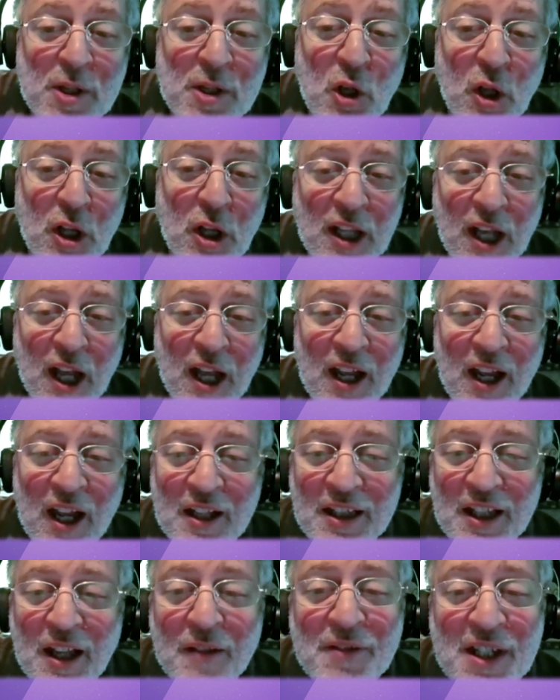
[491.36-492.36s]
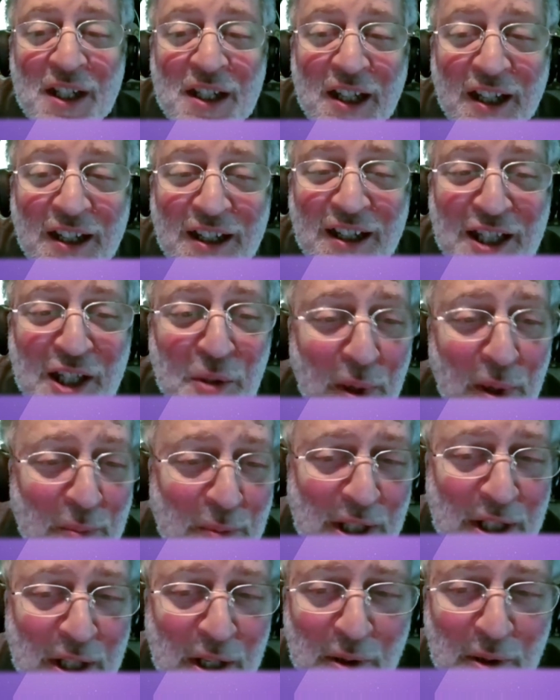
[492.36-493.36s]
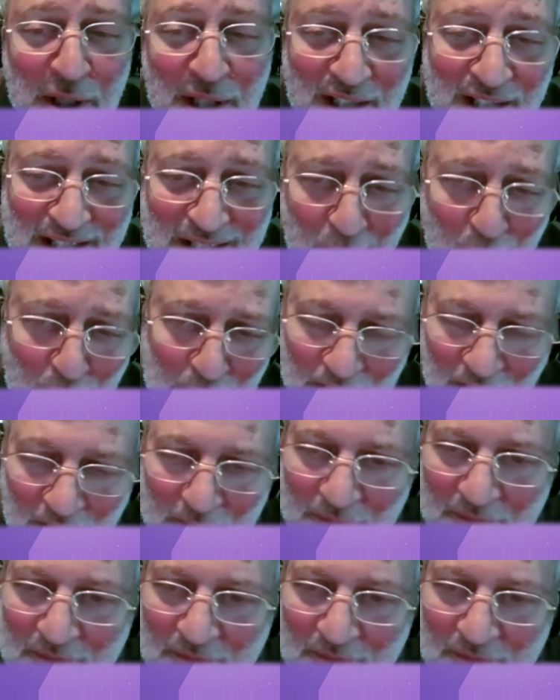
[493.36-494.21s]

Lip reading: was called I'd Love to Take a Swim with You in the Summertime.